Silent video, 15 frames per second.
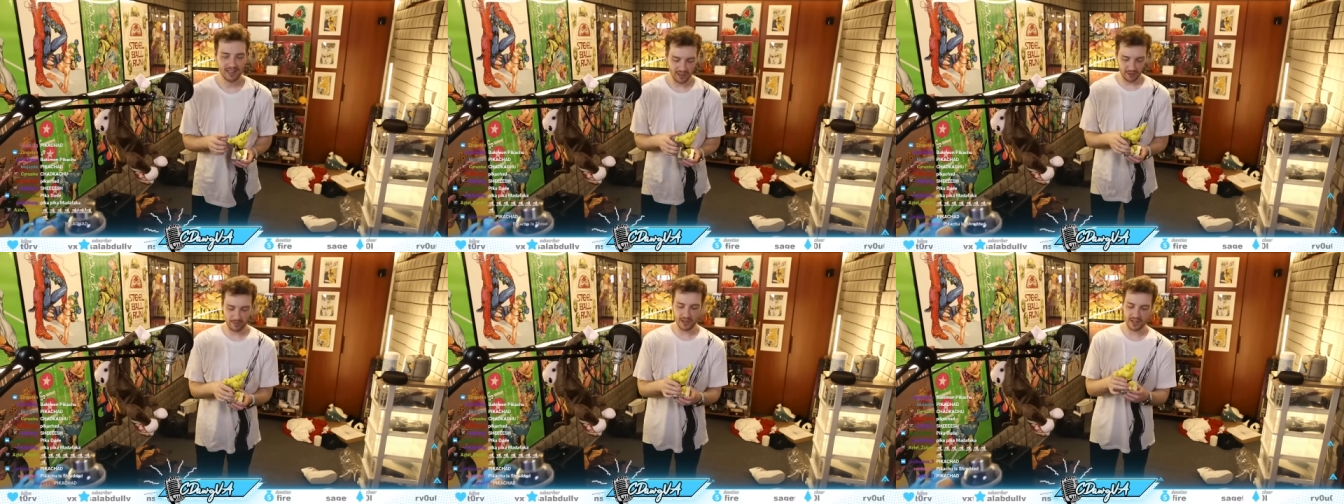
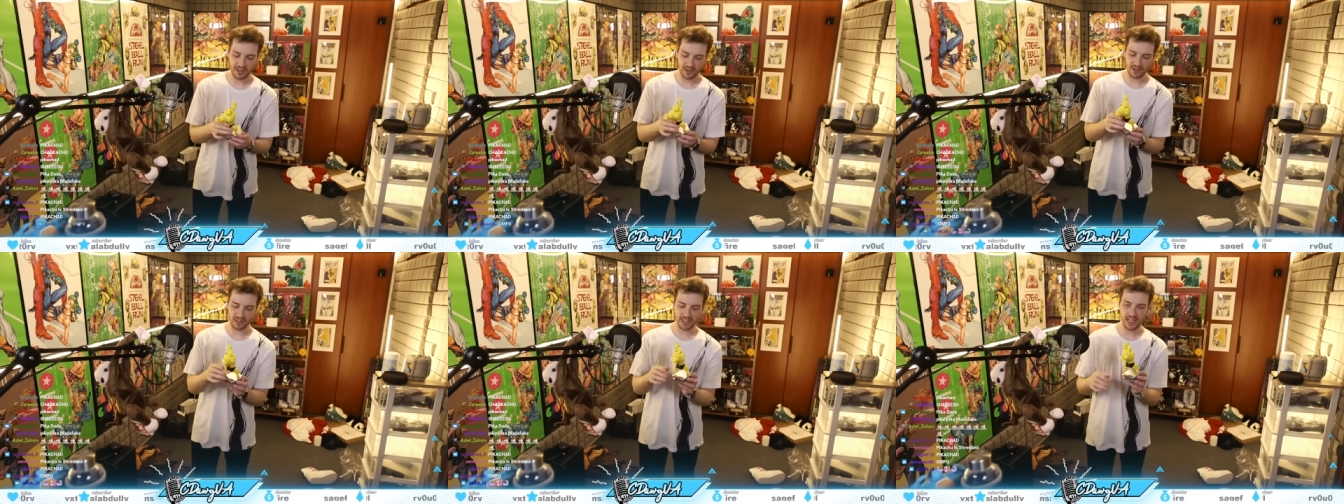Oh my
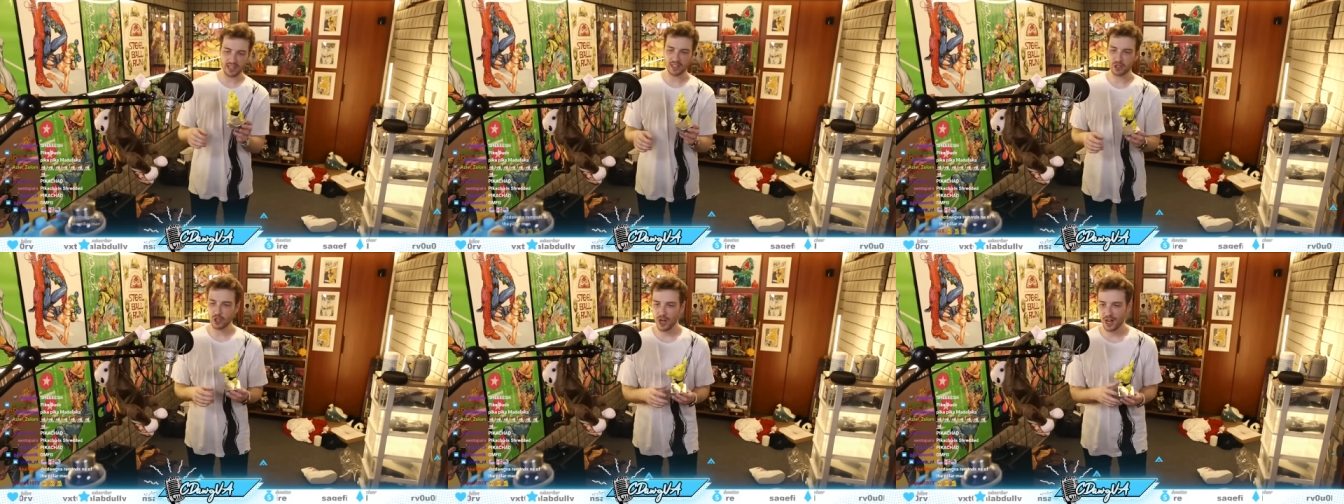god,
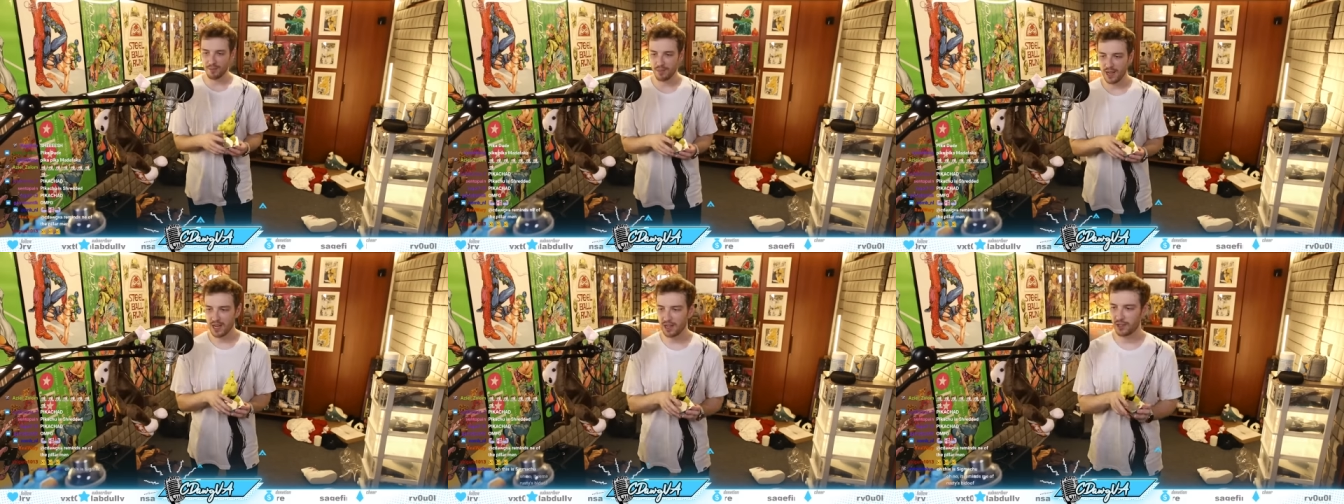Giga Chad
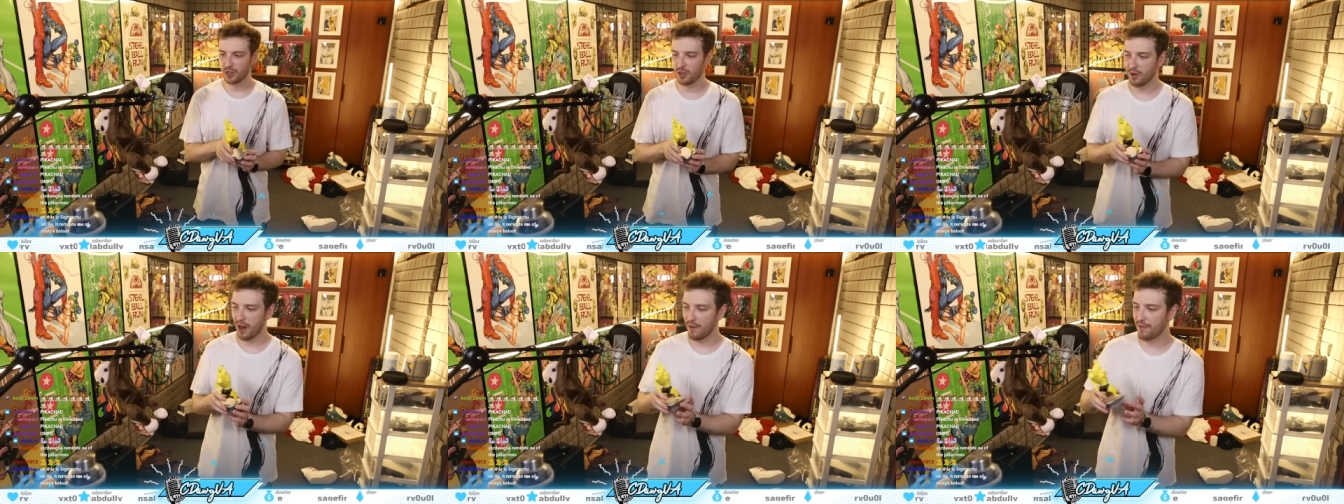
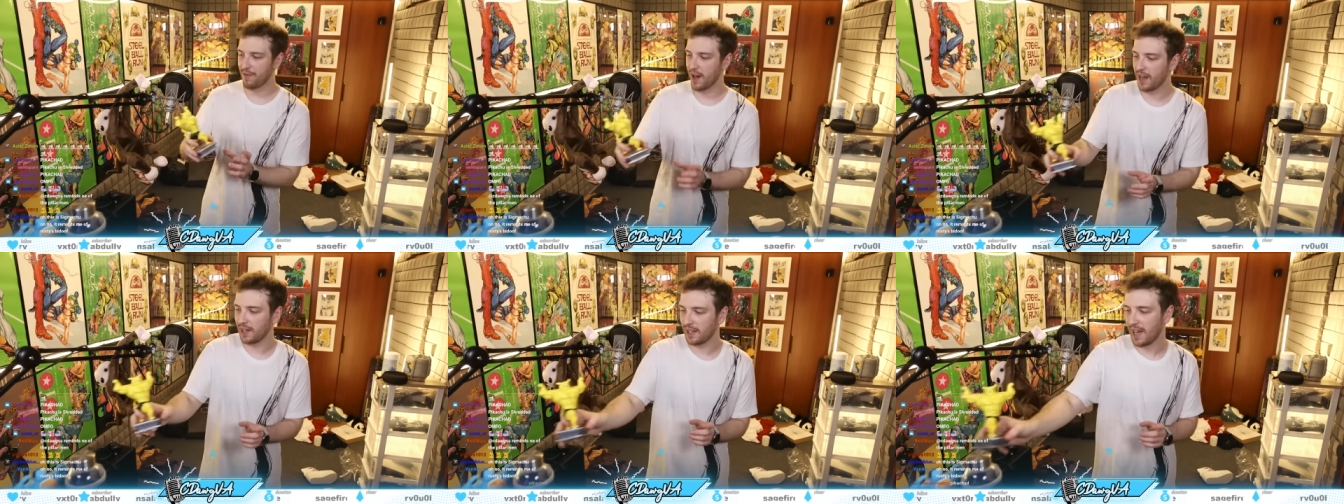Pikachu. I
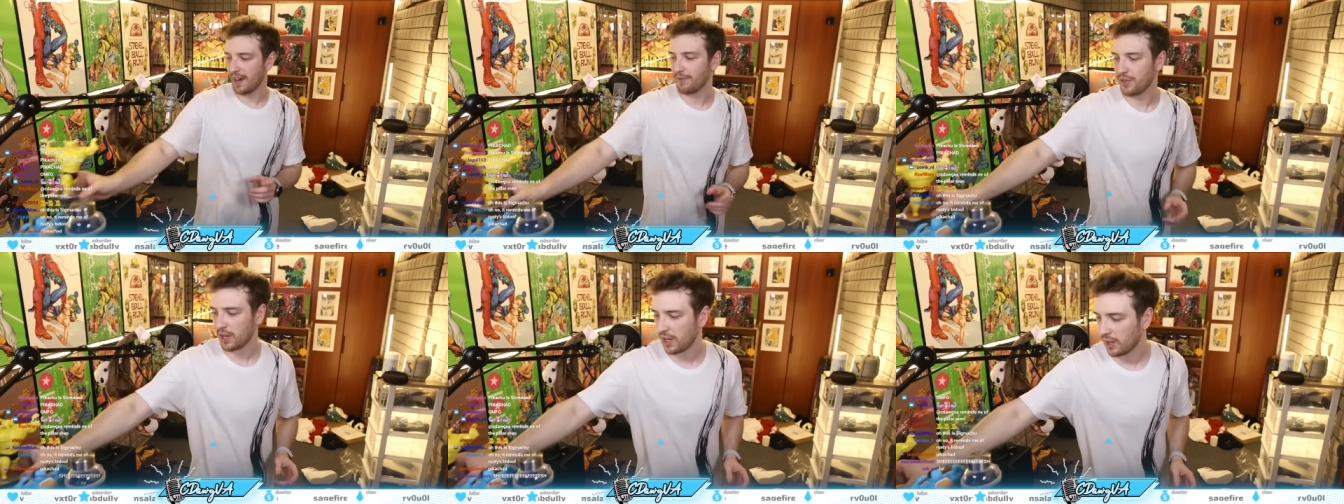finally
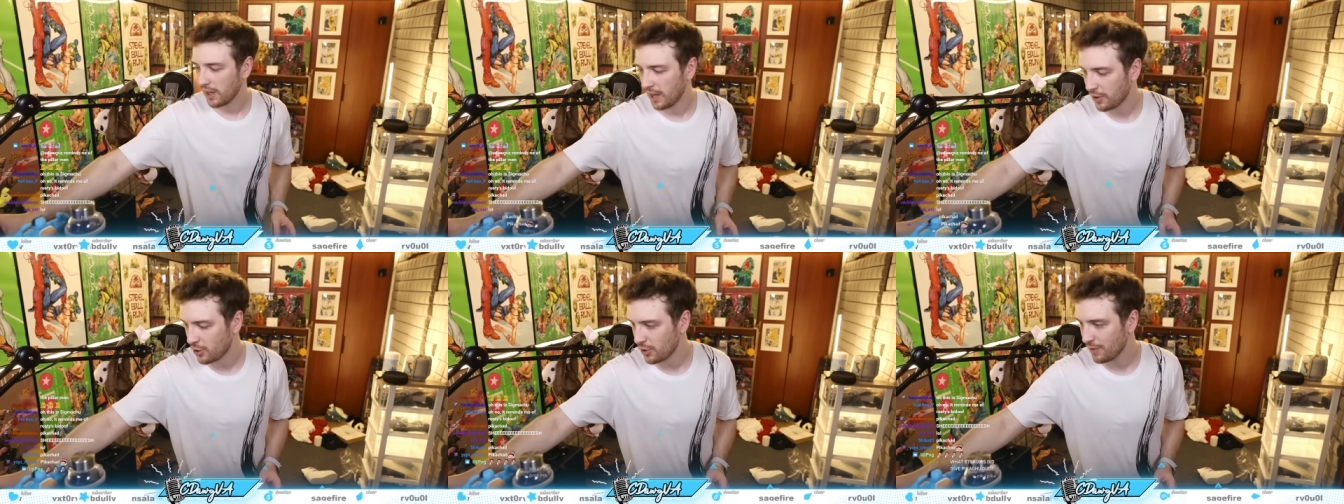have the
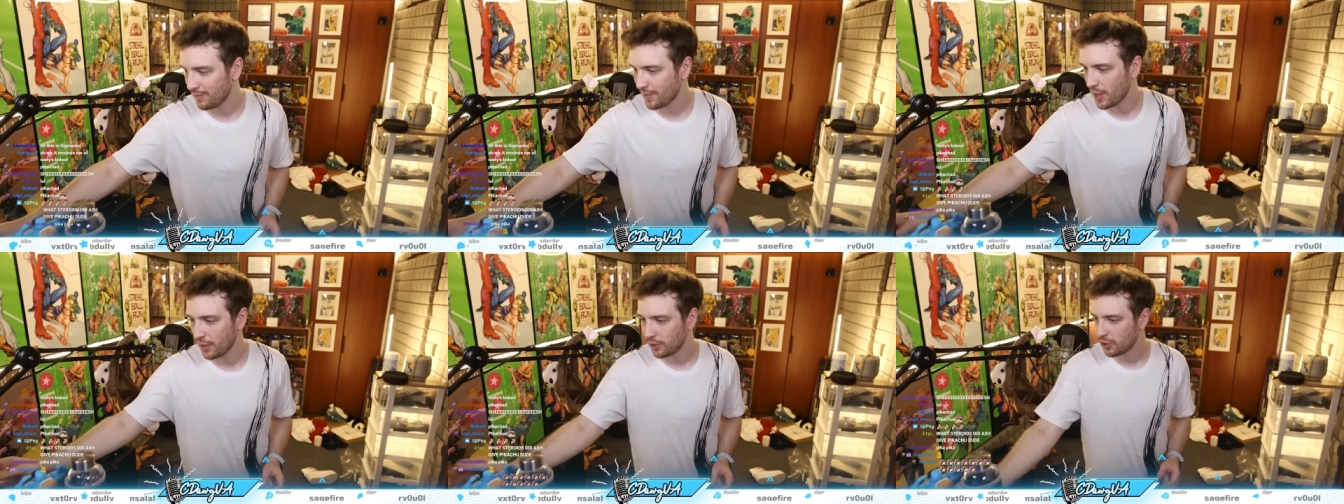collection of
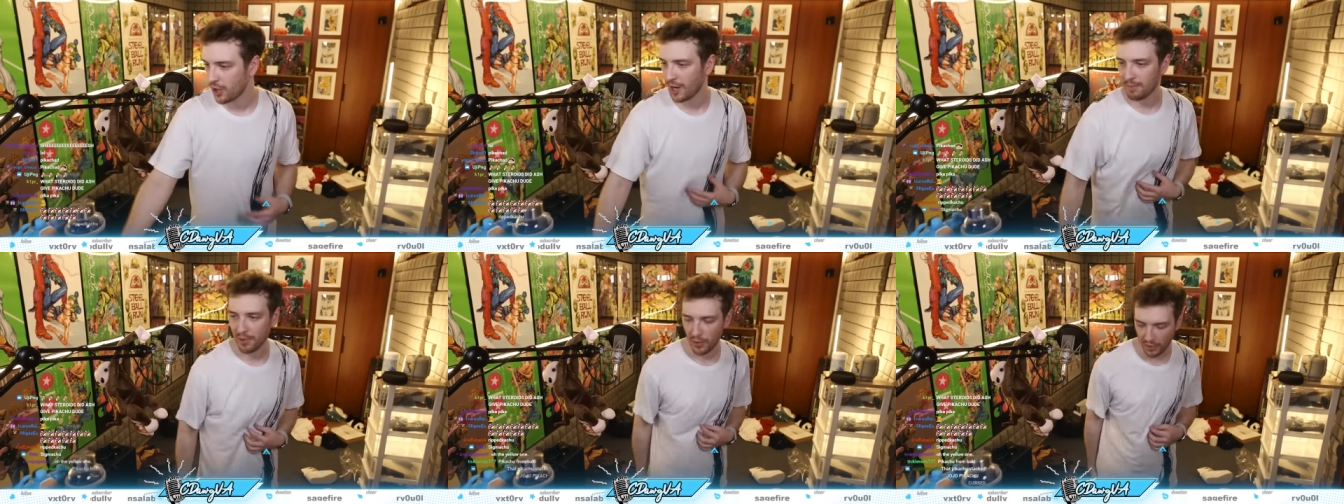Giga
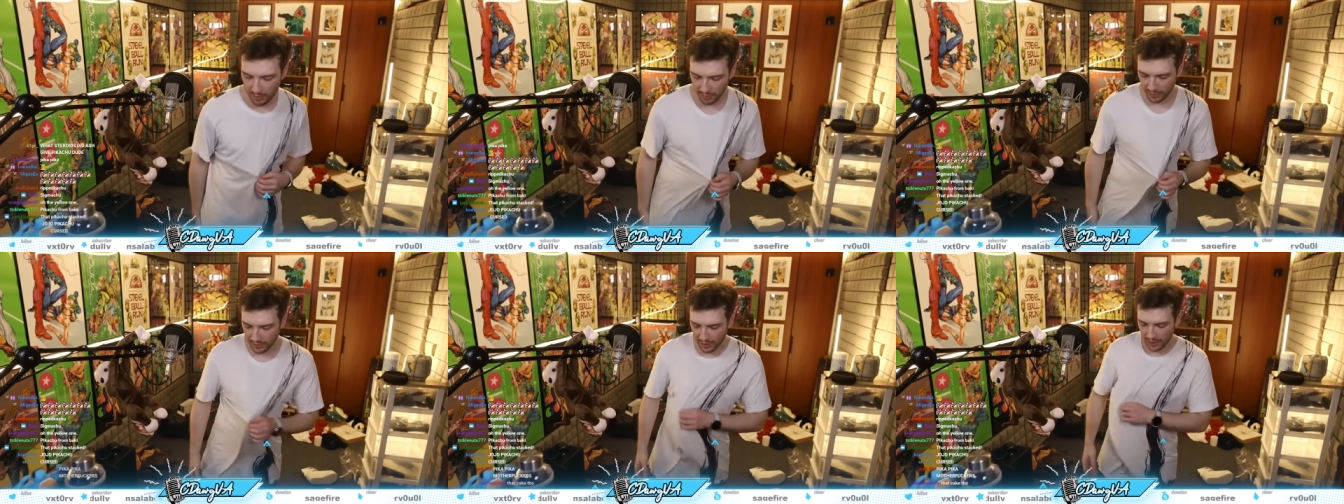Chad
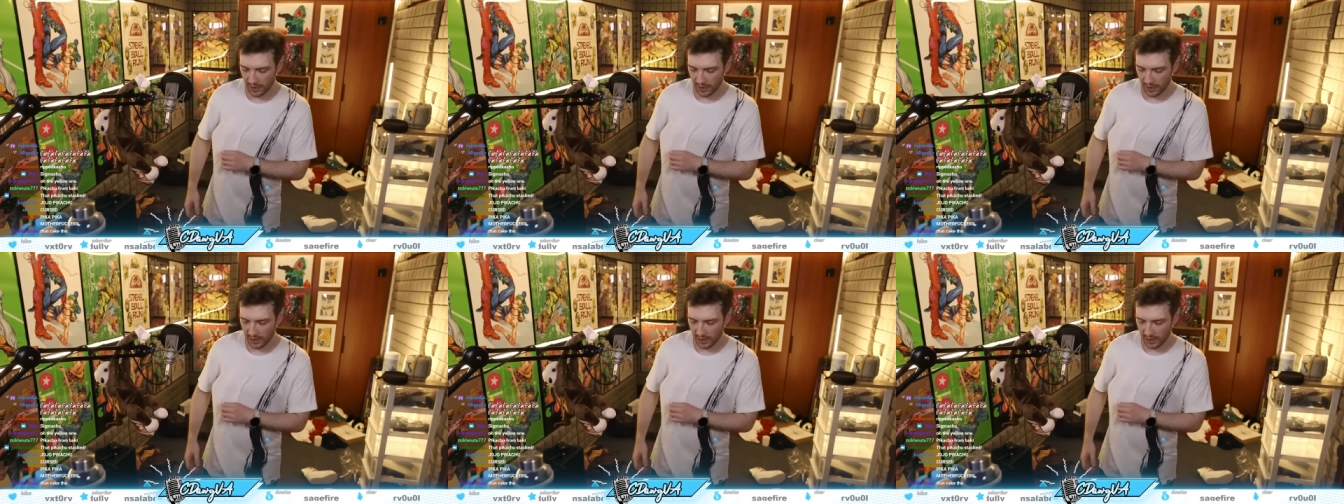Pokemon.